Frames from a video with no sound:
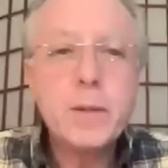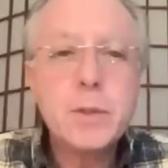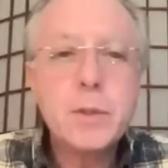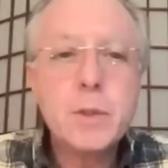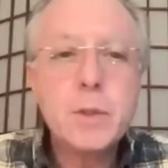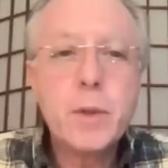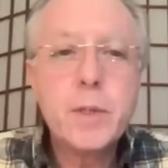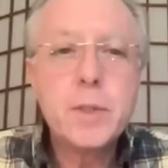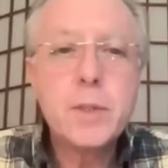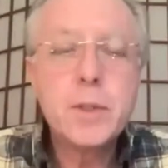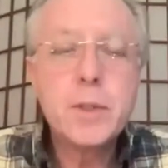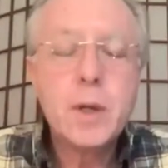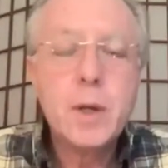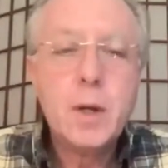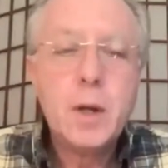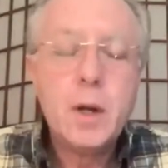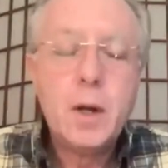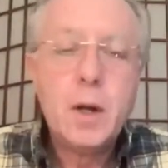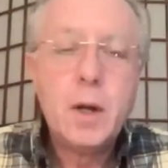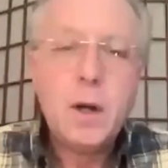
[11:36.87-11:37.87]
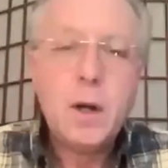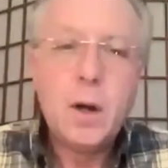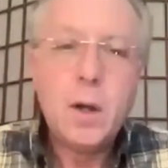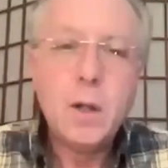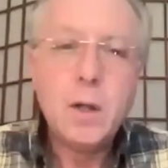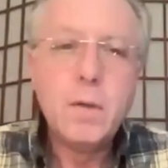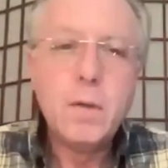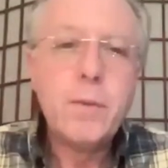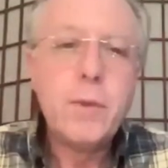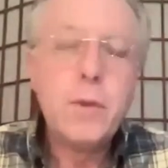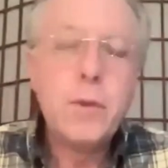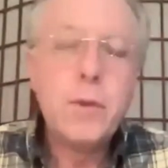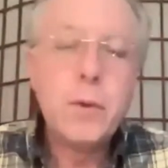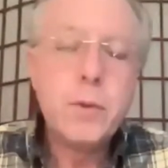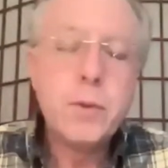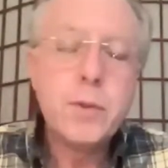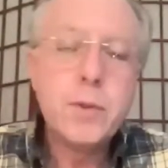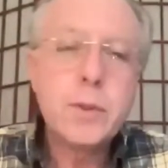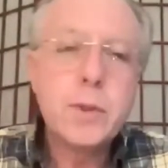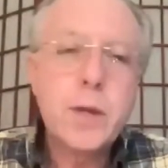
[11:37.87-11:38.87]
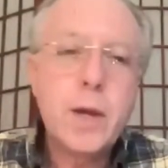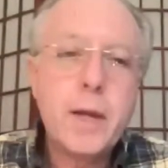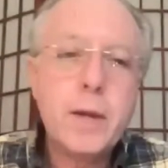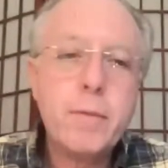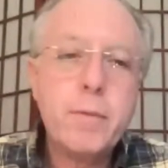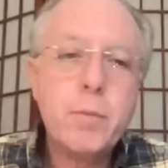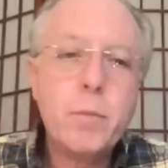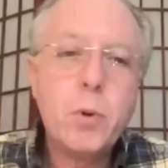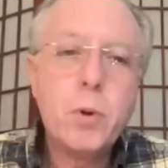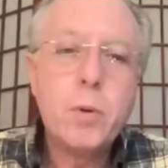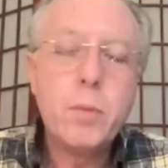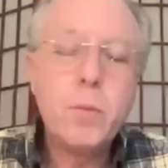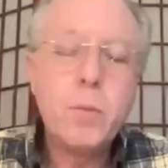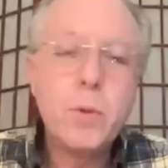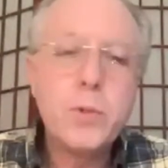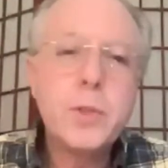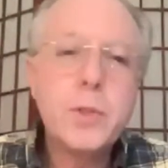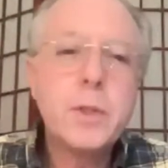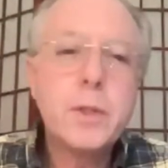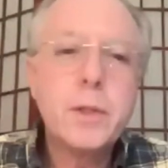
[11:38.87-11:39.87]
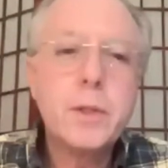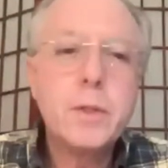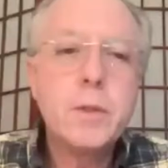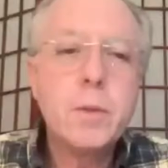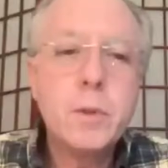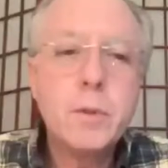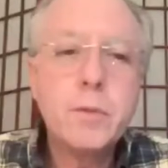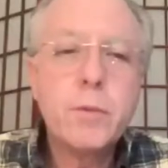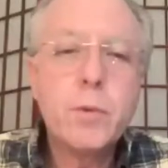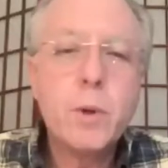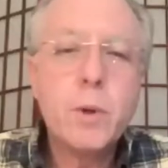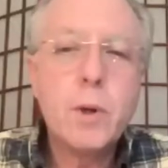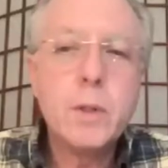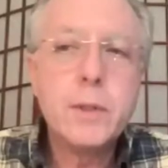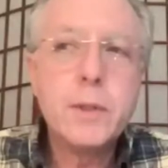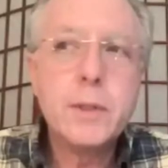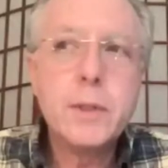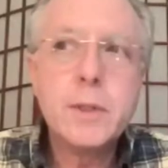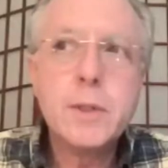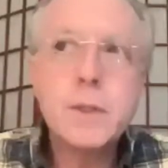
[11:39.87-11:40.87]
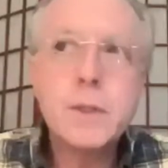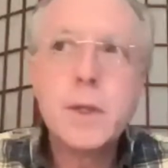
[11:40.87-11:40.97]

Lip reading: So it's all of those kind of more emotional, intuitive qualities.